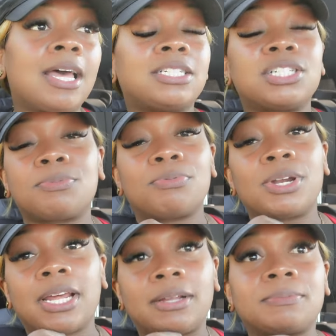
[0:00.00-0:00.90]
It's just
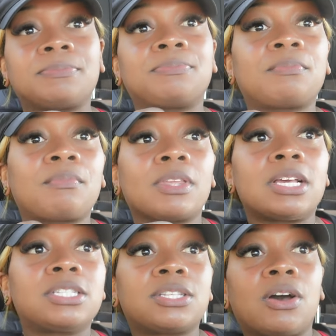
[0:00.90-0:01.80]
pretty.
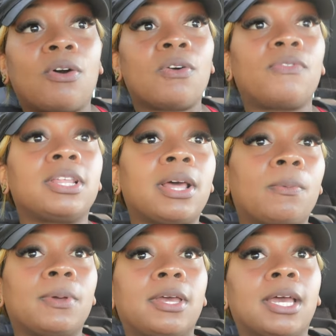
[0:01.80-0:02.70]
So hopefully
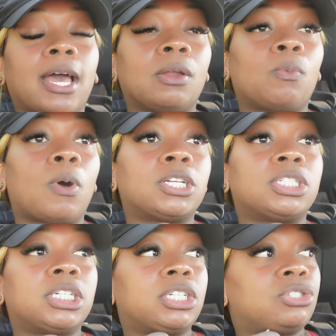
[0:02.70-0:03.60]
that wig, I can
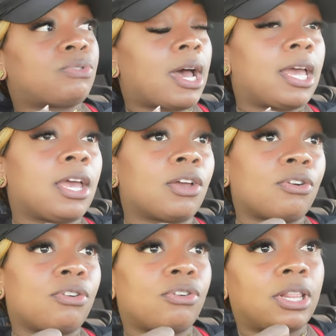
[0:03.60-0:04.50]
wash it and dry it and
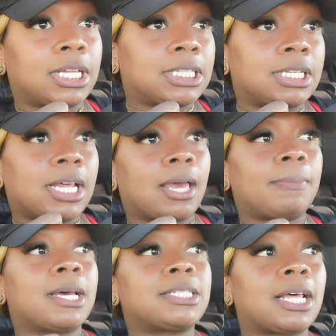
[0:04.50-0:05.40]
curl it today,
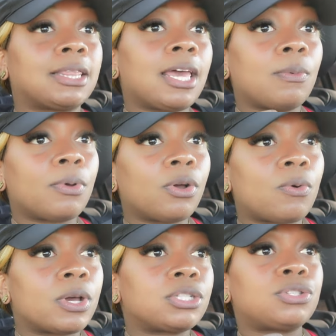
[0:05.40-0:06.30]
because I think we're
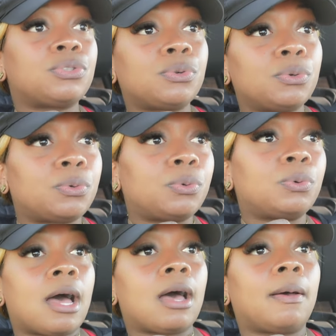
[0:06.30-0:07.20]
going
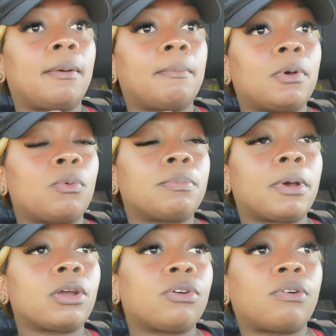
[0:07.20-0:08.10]
to, with
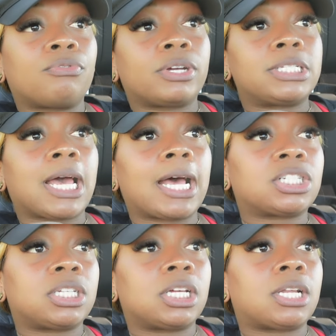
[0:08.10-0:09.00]
my girlfriends
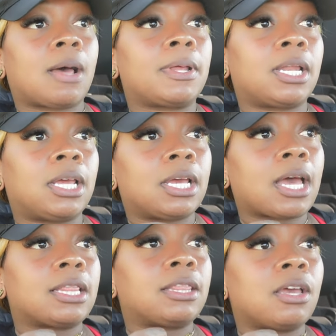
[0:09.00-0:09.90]
Ashley and Dominique,
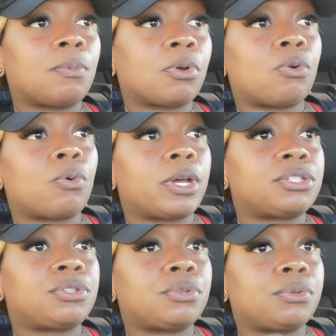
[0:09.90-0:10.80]
I think we're
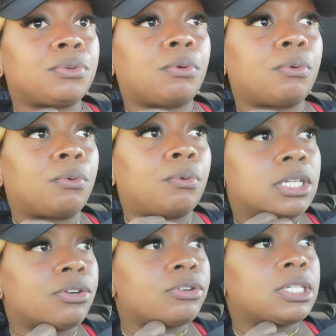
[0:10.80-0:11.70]
going to
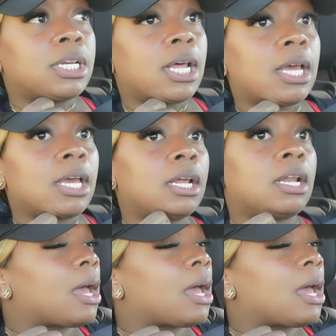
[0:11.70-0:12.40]
dinner tonight.